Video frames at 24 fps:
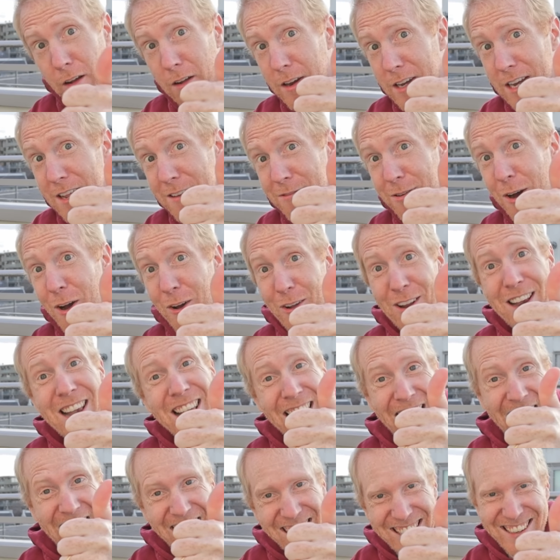leave a
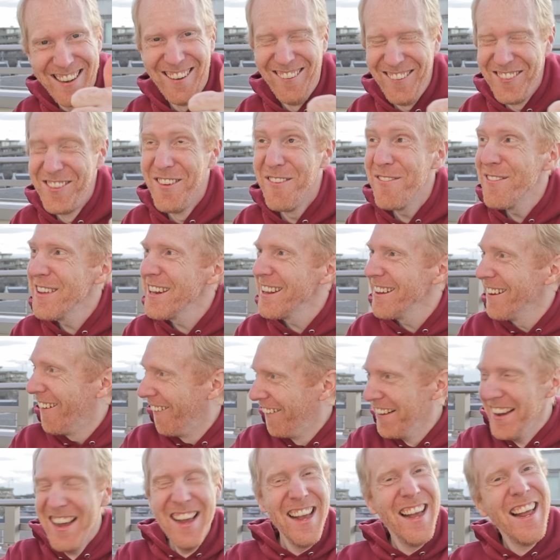like on the
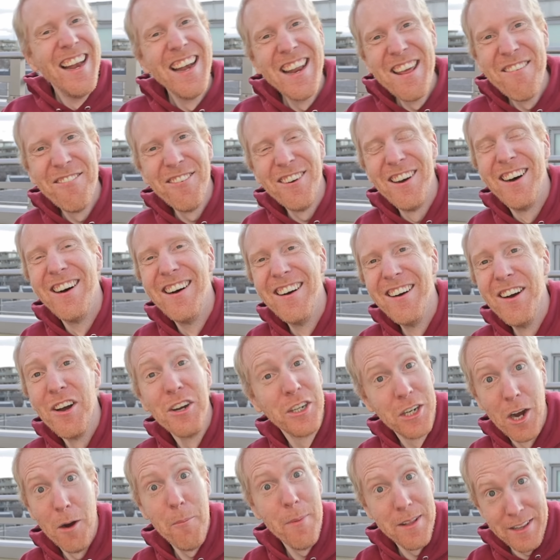video, leave a
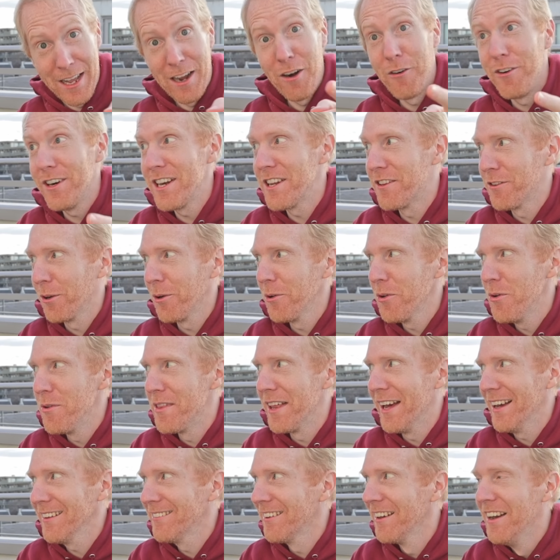comment. I already told you
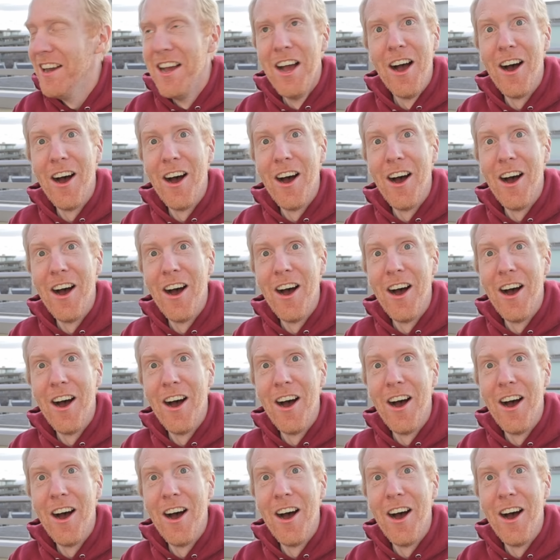that.